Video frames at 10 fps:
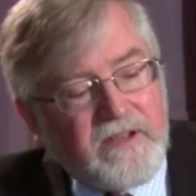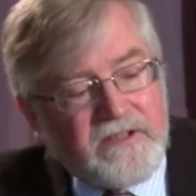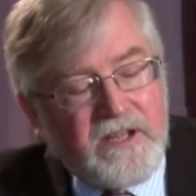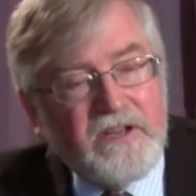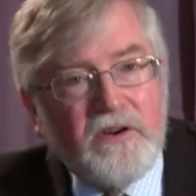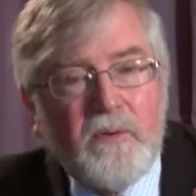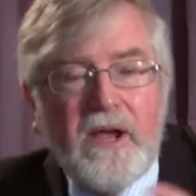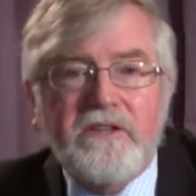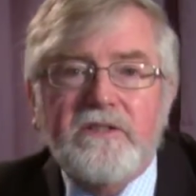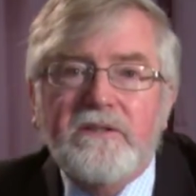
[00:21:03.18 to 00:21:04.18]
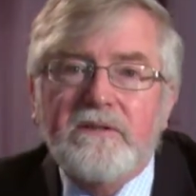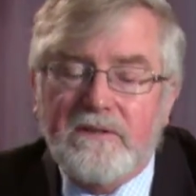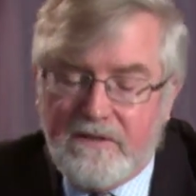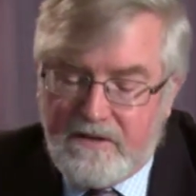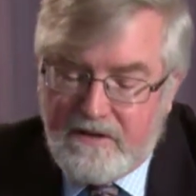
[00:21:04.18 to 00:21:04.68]
a continuation.
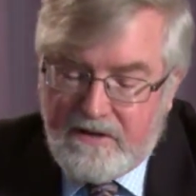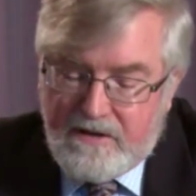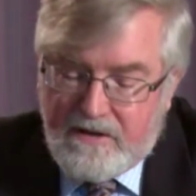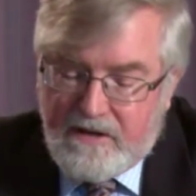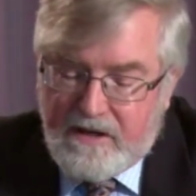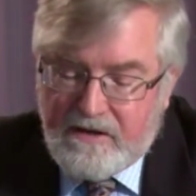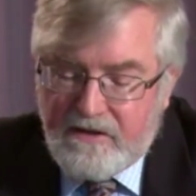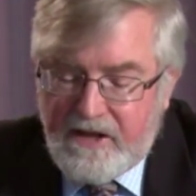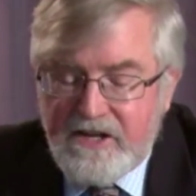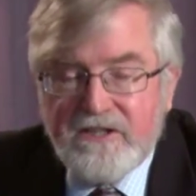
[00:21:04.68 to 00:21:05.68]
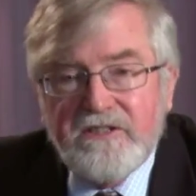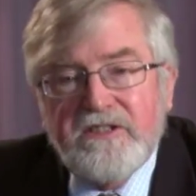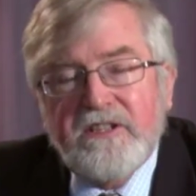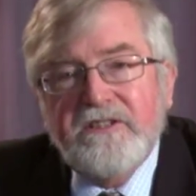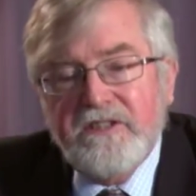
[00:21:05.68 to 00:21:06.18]
In
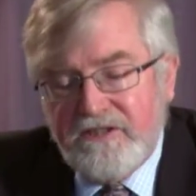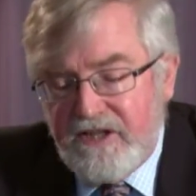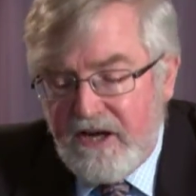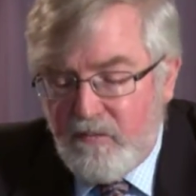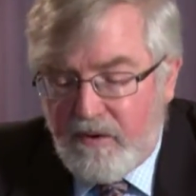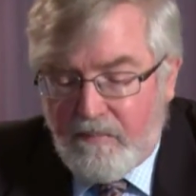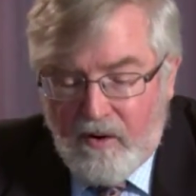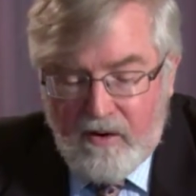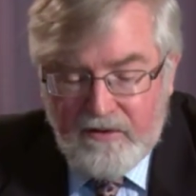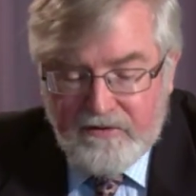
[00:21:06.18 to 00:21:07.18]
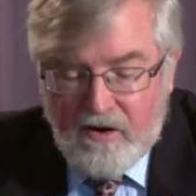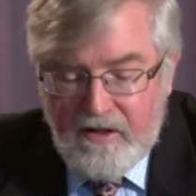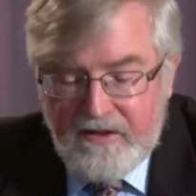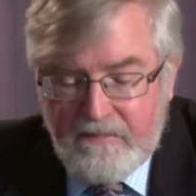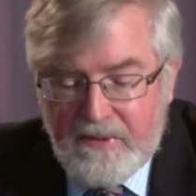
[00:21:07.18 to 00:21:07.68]
Galatians 6.16, where Paul is
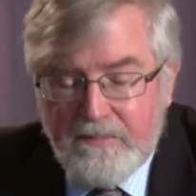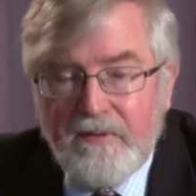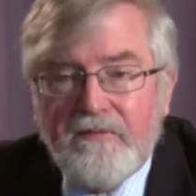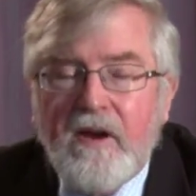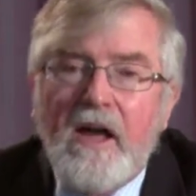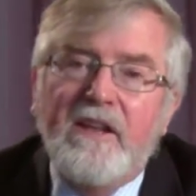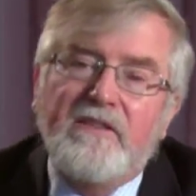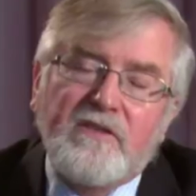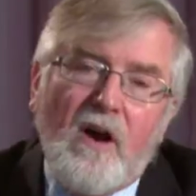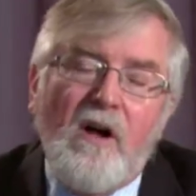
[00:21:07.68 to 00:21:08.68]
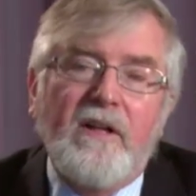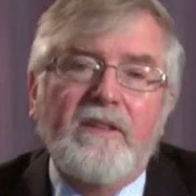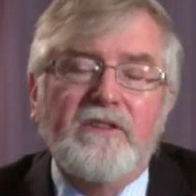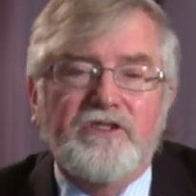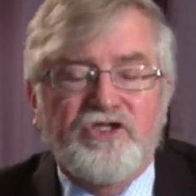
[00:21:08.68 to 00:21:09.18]
calling the people of God, he's
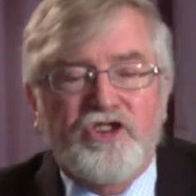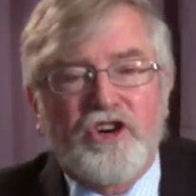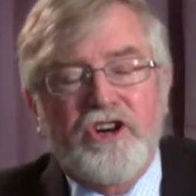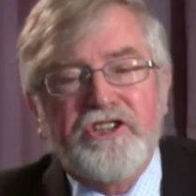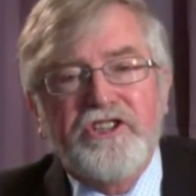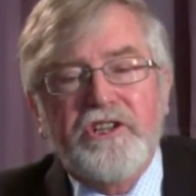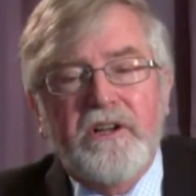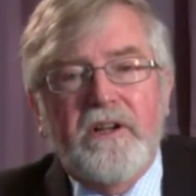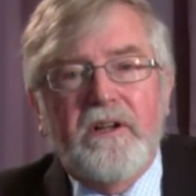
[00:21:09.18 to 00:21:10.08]
calling the church,